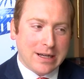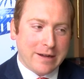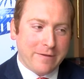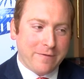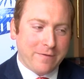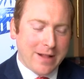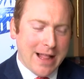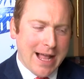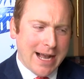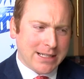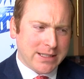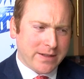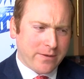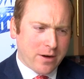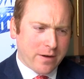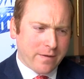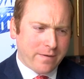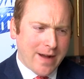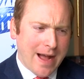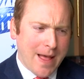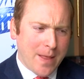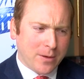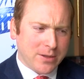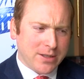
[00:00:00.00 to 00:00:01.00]
uh, Flags of Our
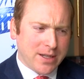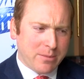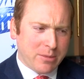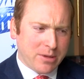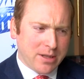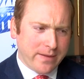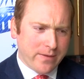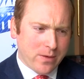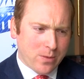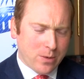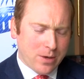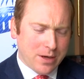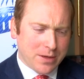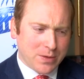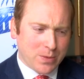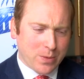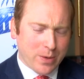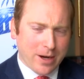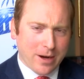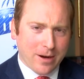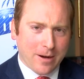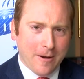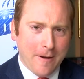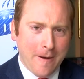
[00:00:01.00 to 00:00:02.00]
Fathers, I believe it was,
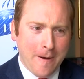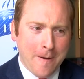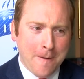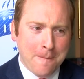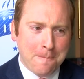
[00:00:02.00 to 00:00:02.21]
where